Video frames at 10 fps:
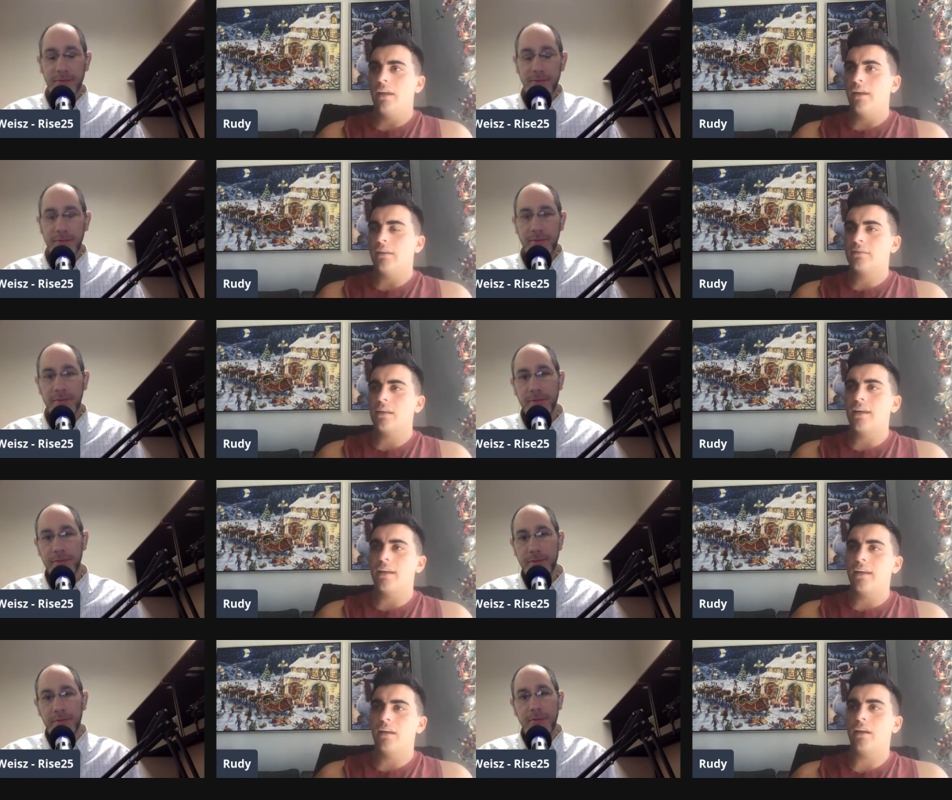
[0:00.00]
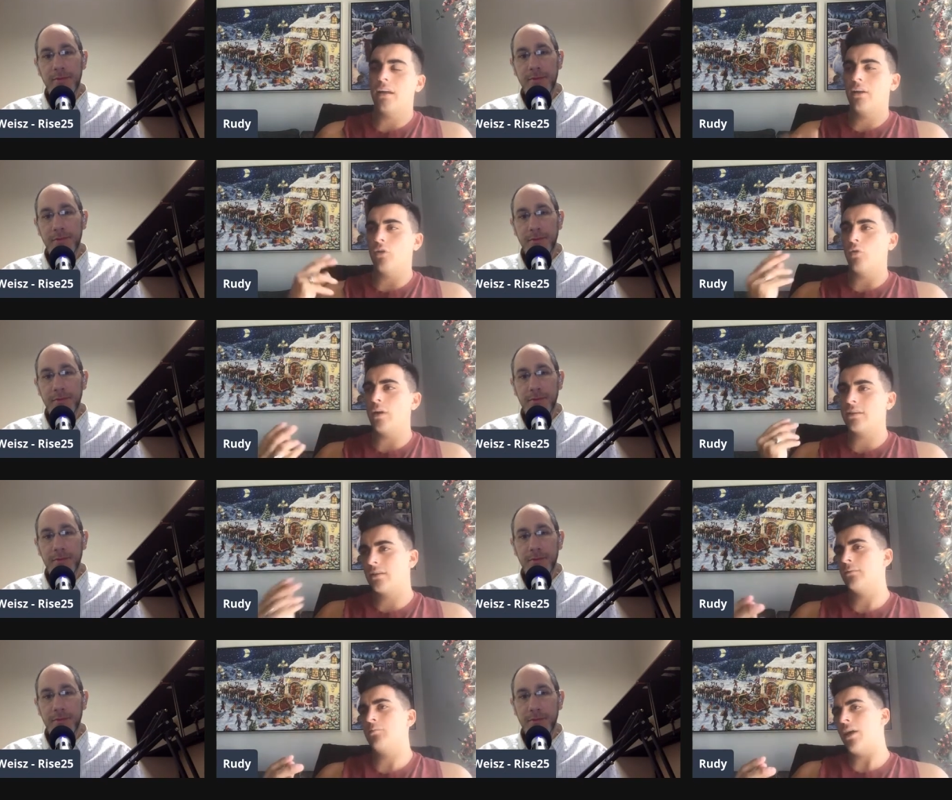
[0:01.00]
Speaker 1: is like it always
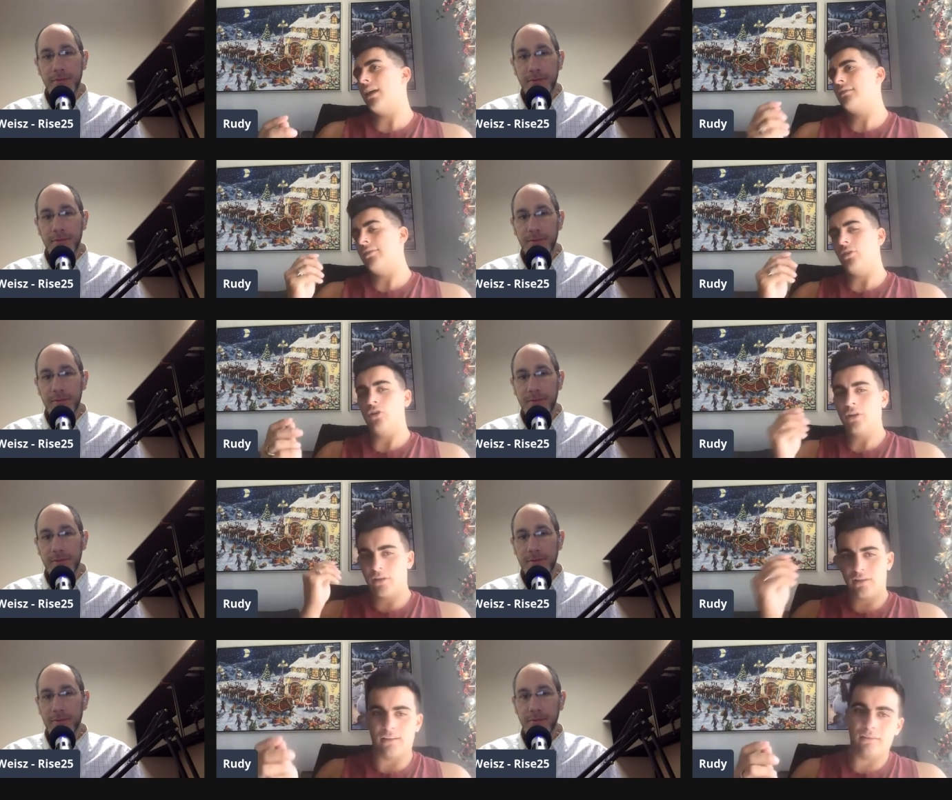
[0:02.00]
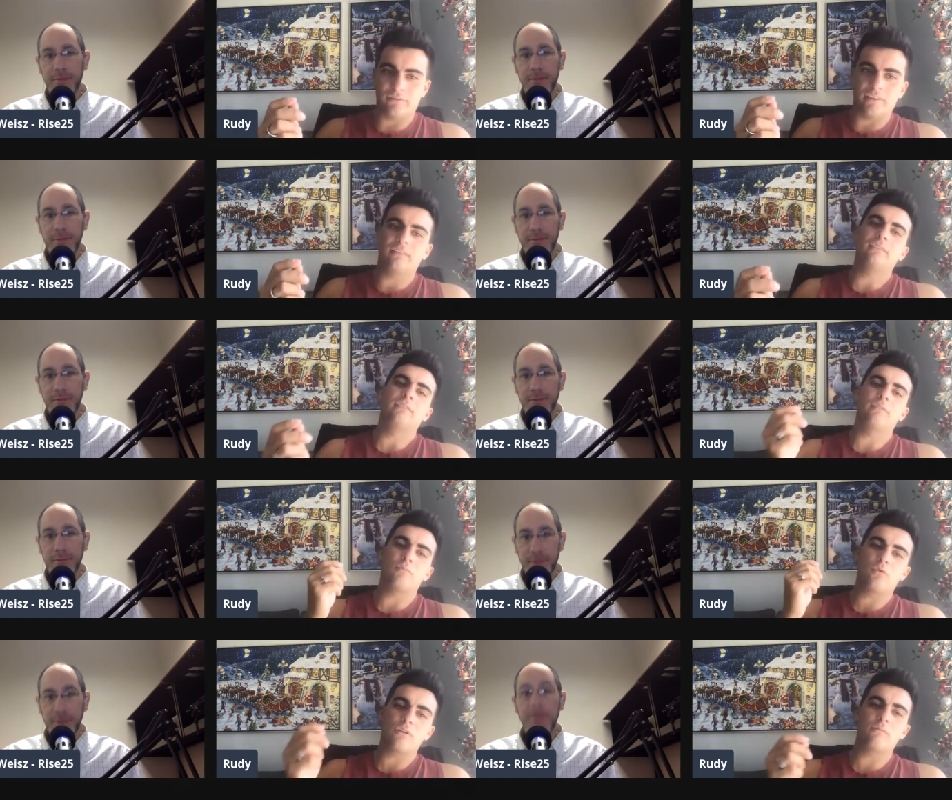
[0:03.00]
comes back to the hook and the offer. The
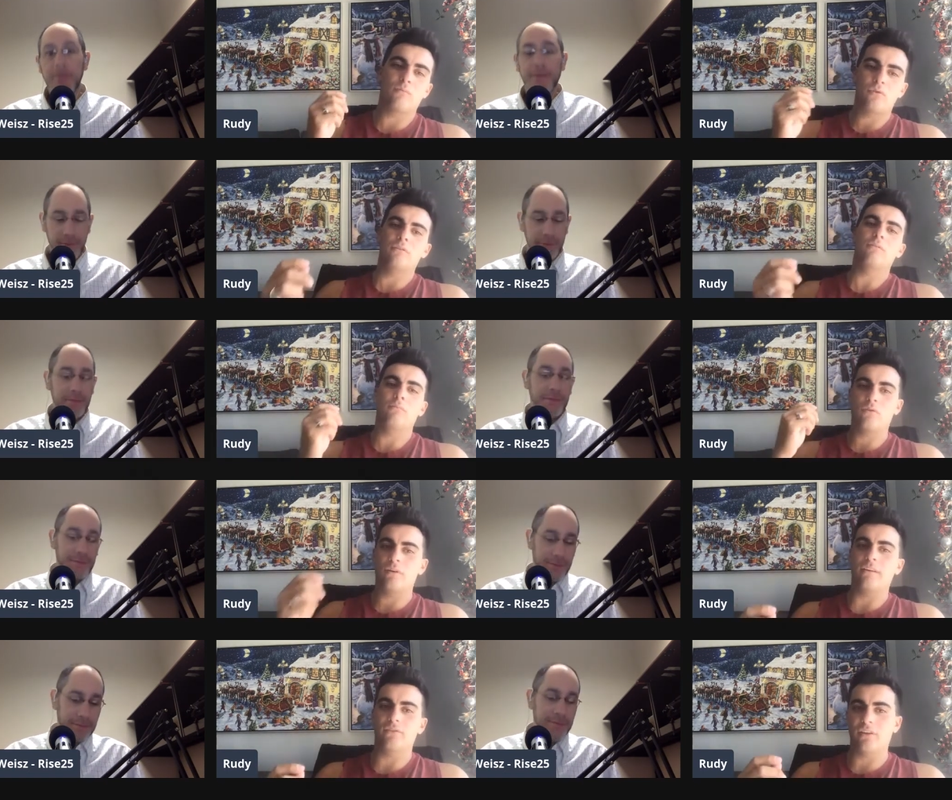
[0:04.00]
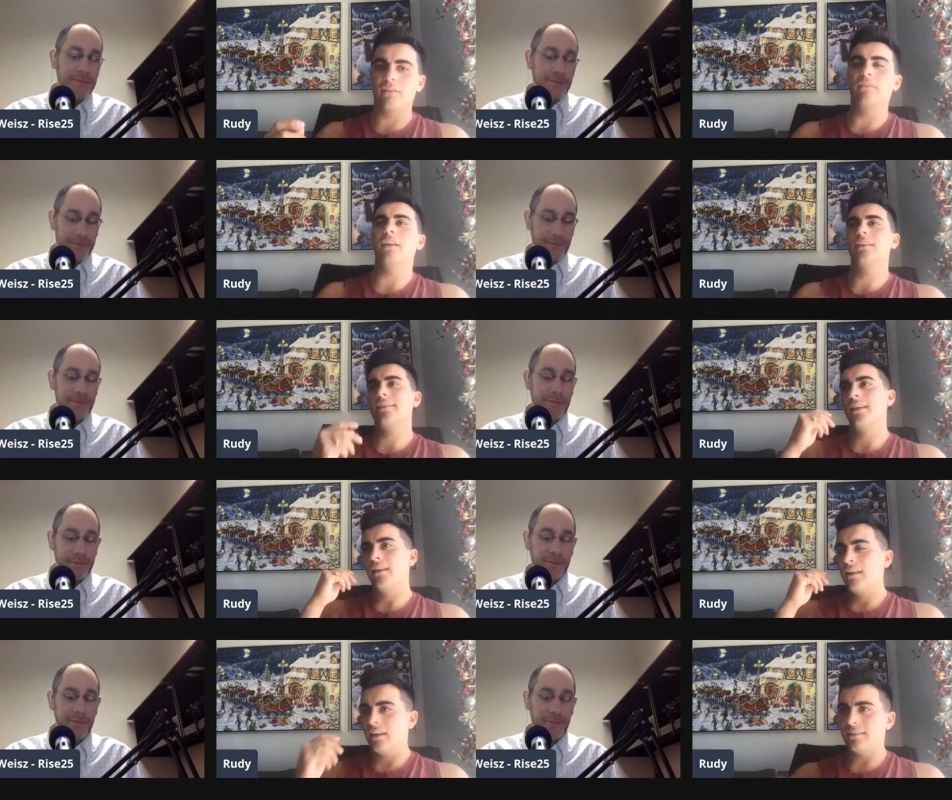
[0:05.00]
more and more and more I've done of this,
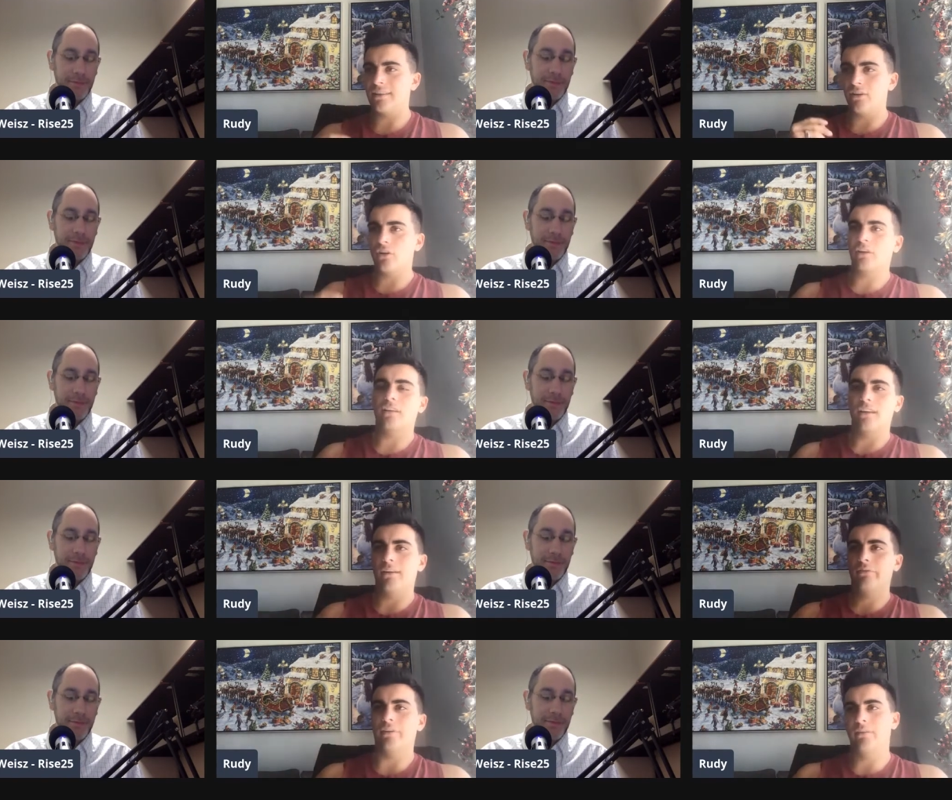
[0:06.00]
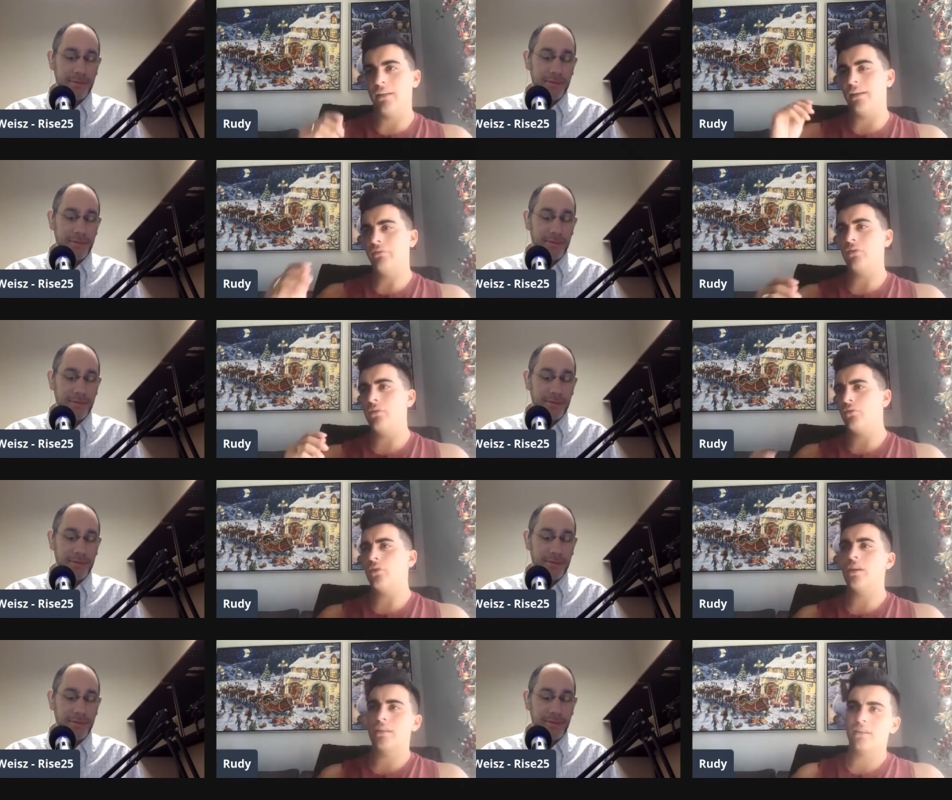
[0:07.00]
it's the hook and the offer. Like
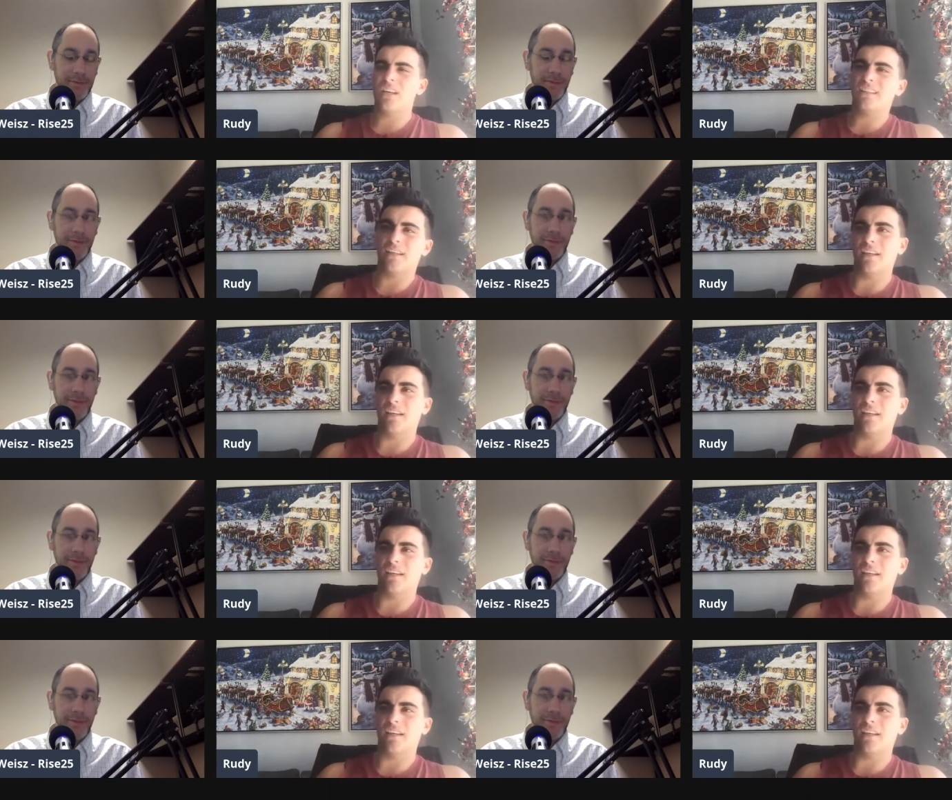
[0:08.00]
3-4 years ago, I was